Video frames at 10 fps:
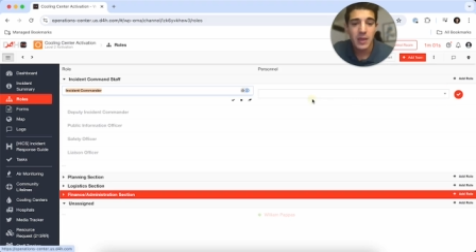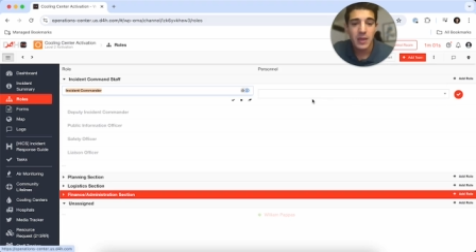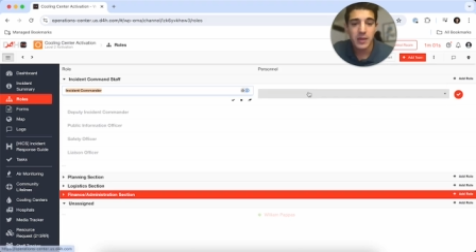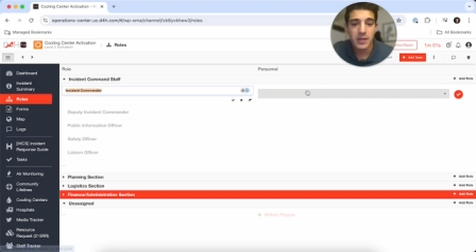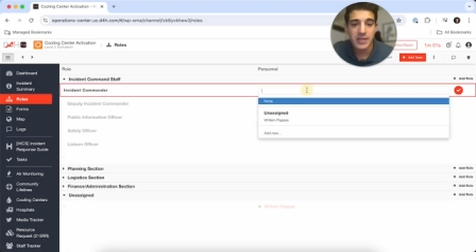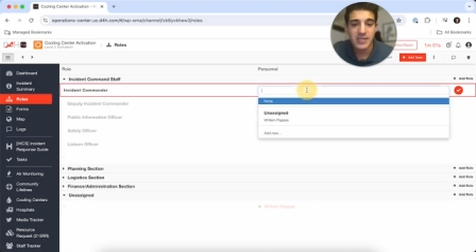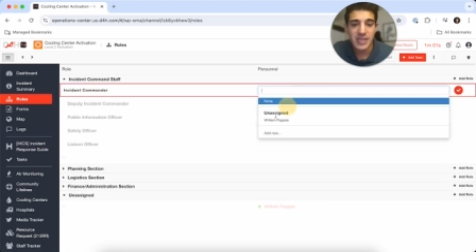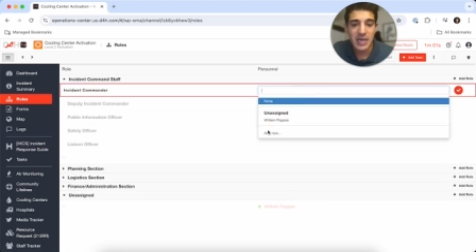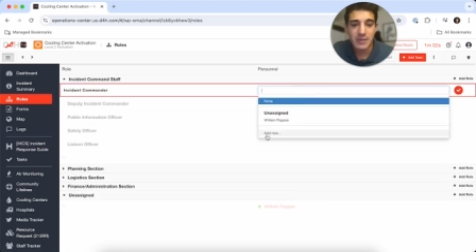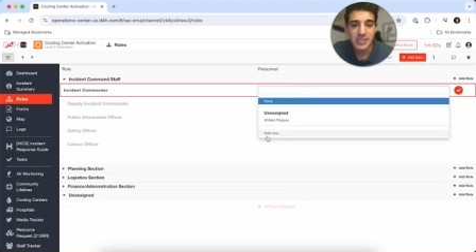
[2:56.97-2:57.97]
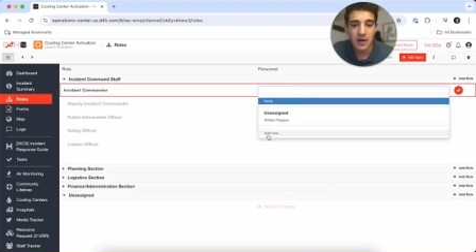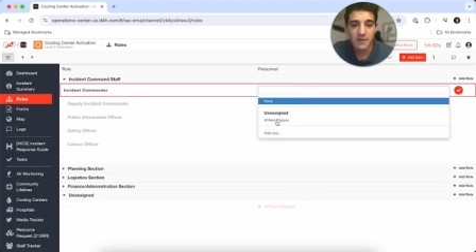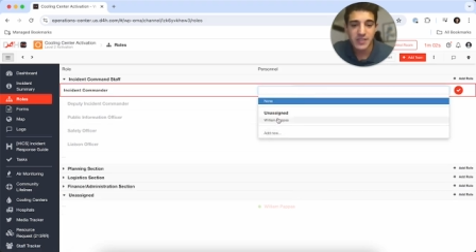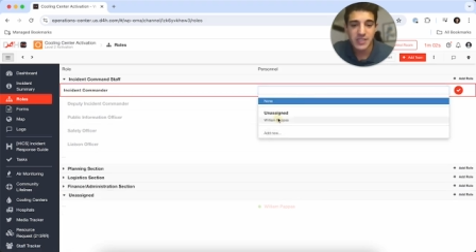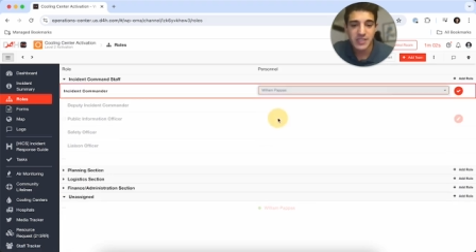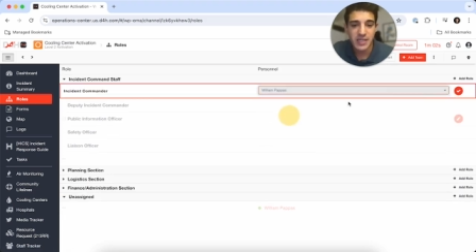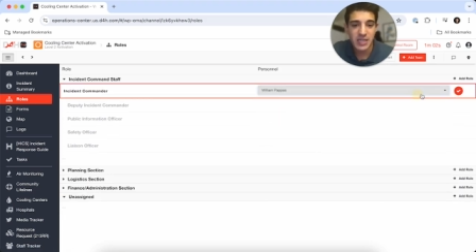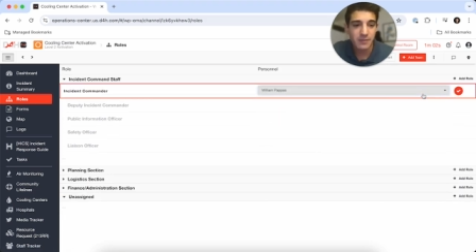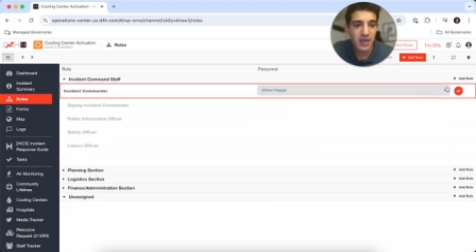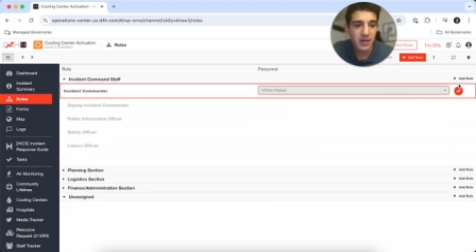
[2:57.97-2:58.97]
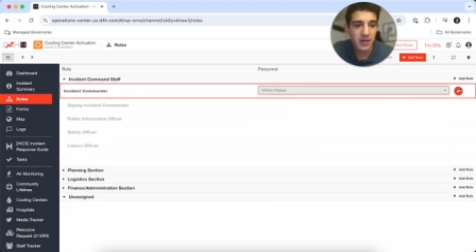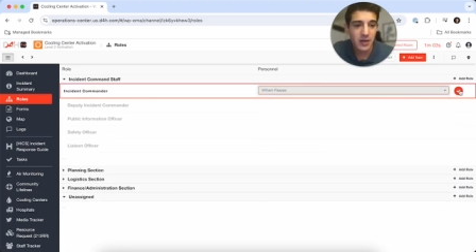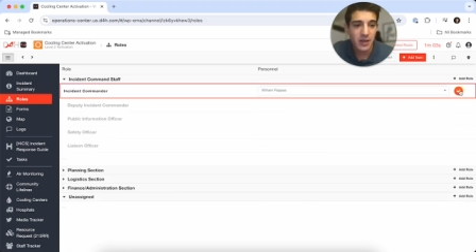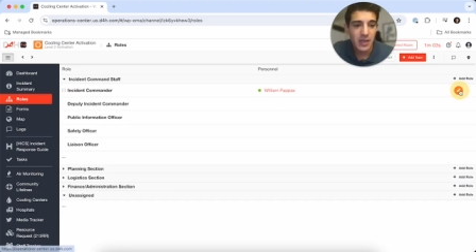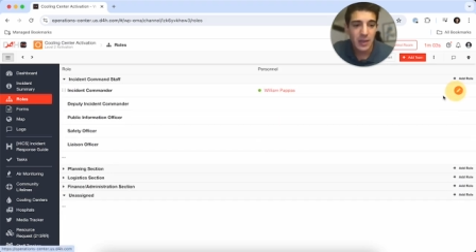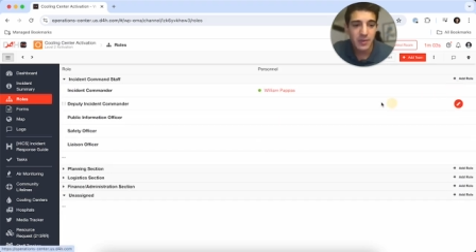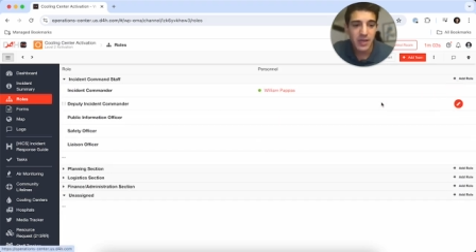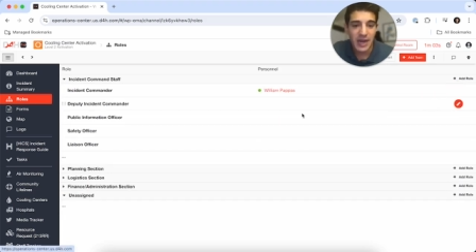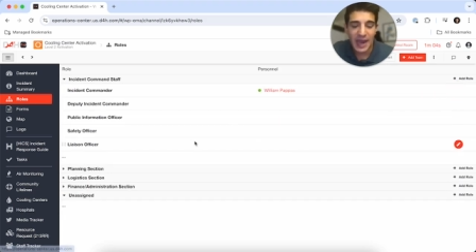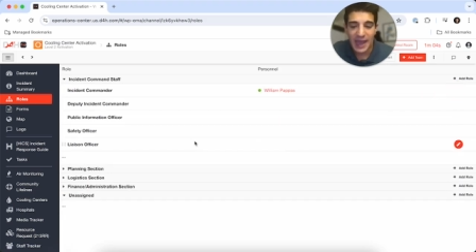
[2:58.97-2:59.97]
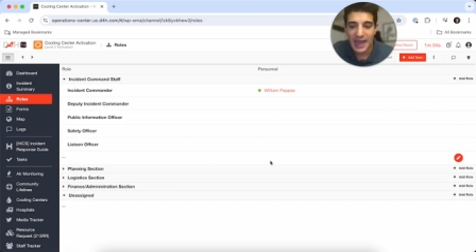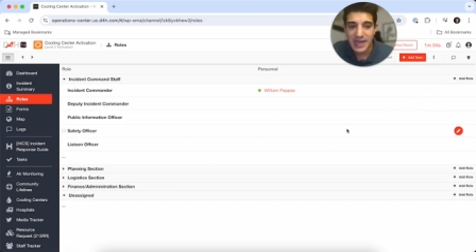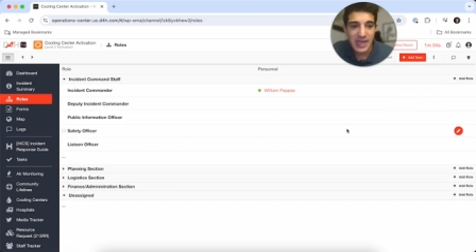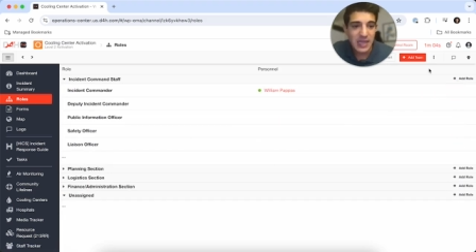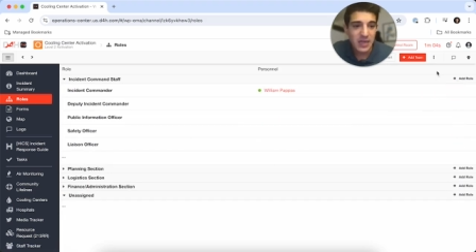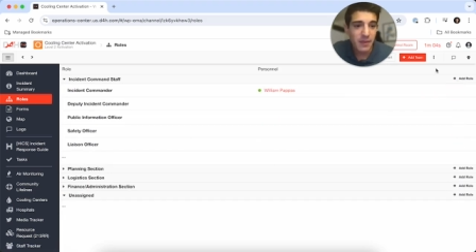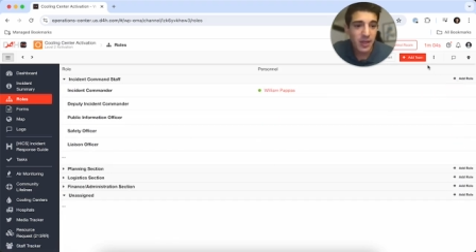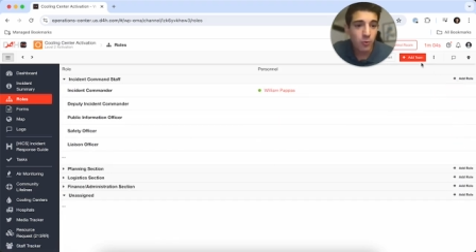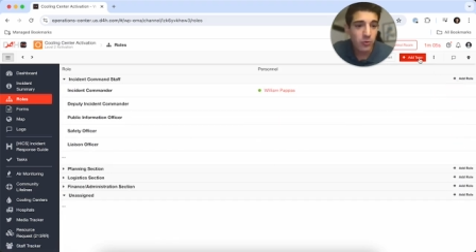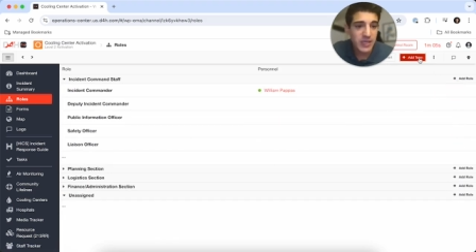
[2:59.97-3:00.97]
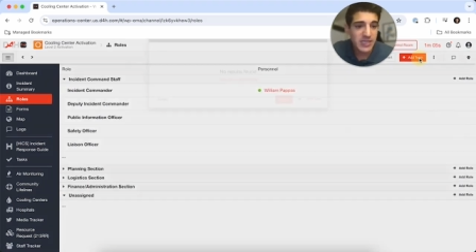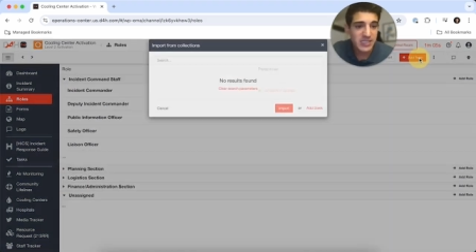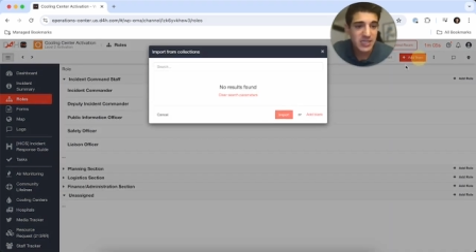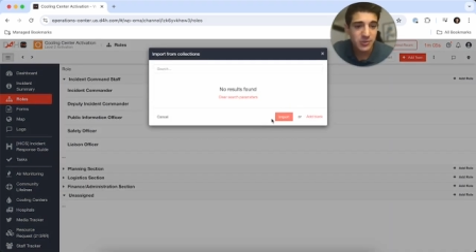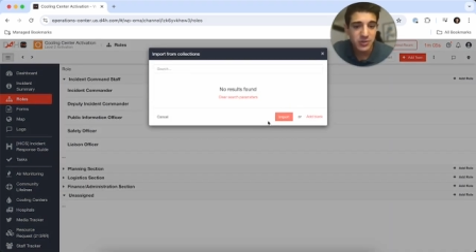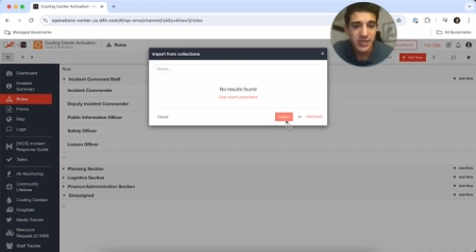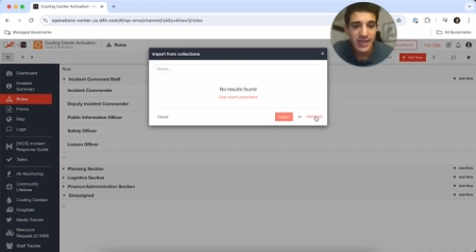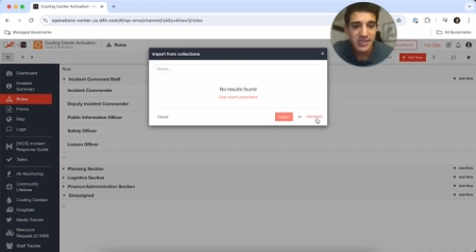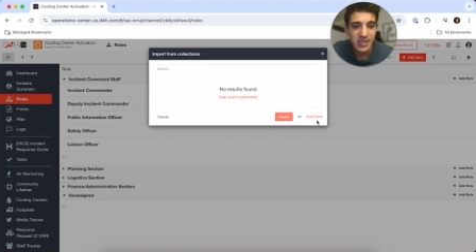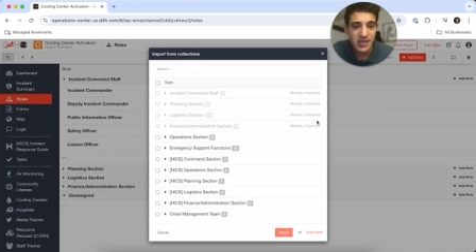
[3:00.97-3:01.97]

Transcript: going to assign myself as incident commander. I'm going to add in my cooling center liaison